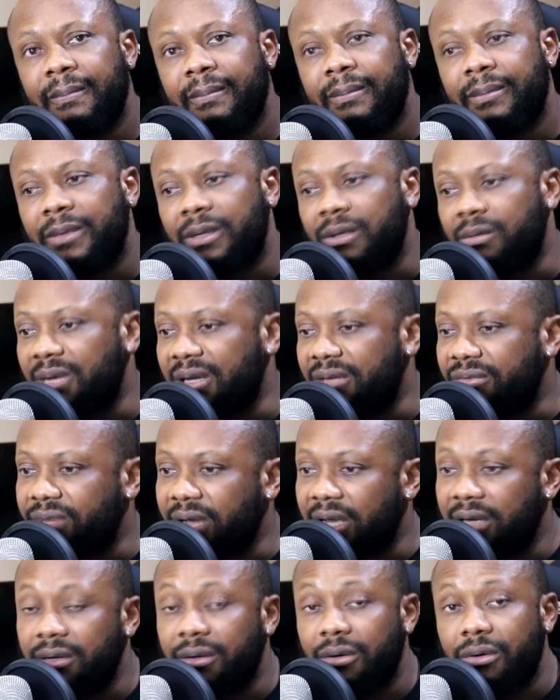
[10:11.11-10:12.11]
You might
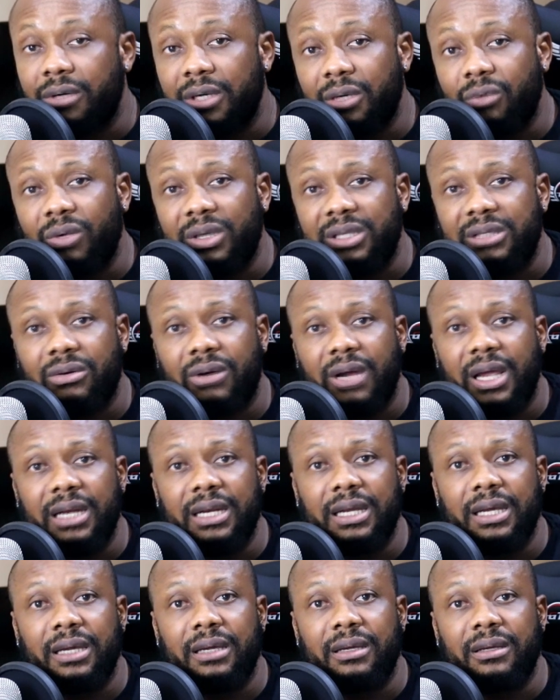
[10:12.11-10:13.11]
find your request right
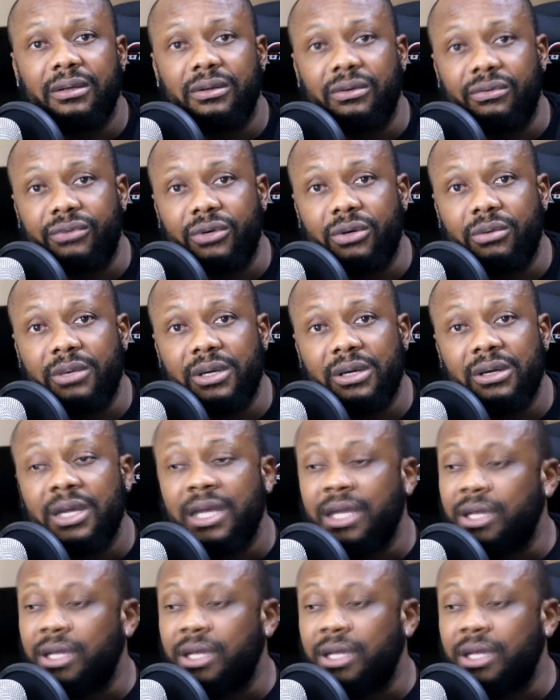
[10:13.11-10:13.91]
there. You feel me?